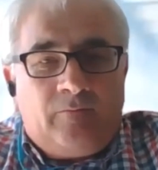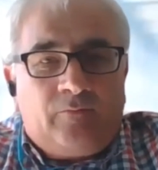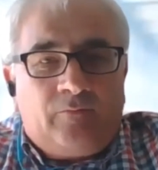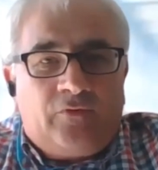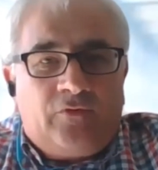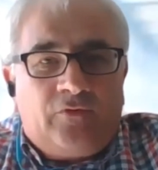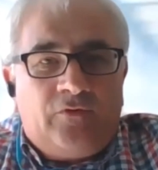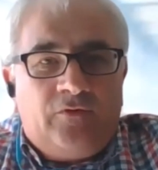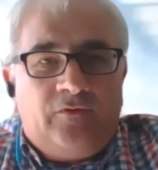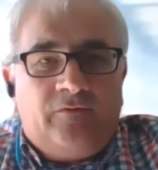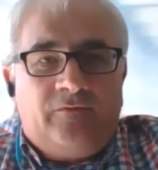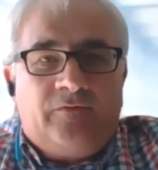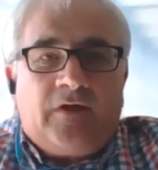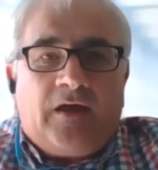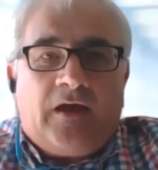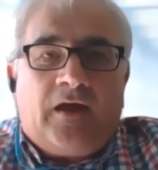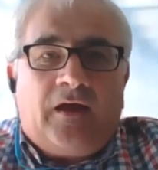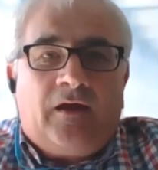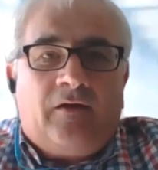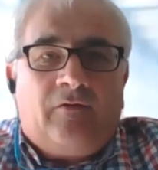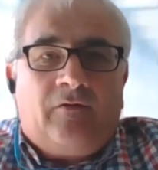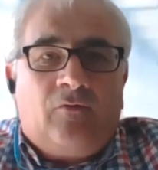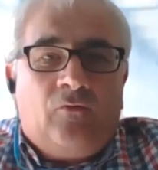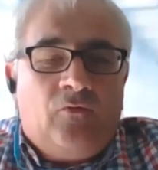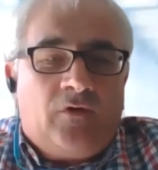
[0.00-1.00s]
prove that
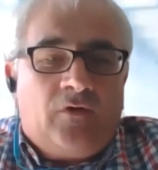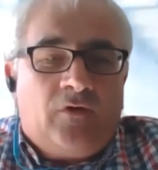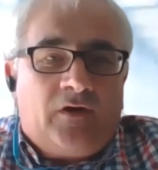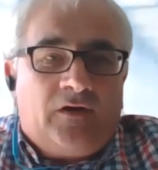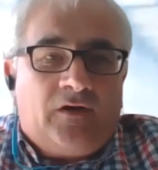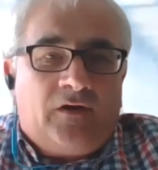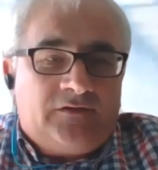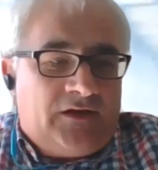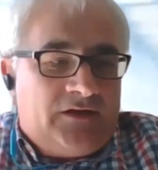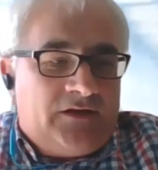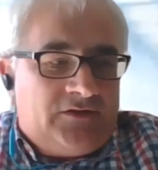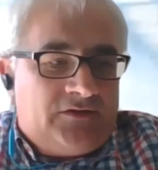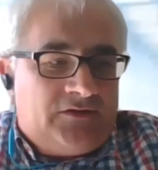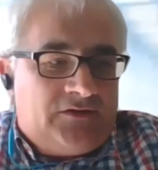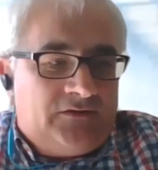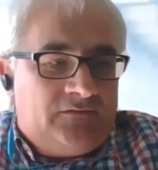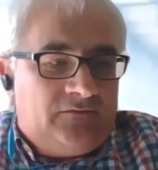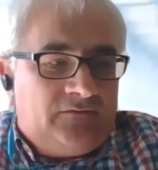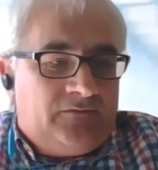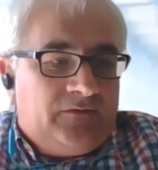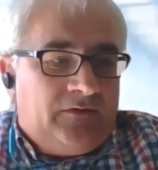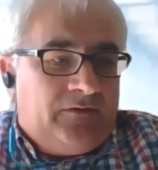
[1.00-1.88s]
our organisation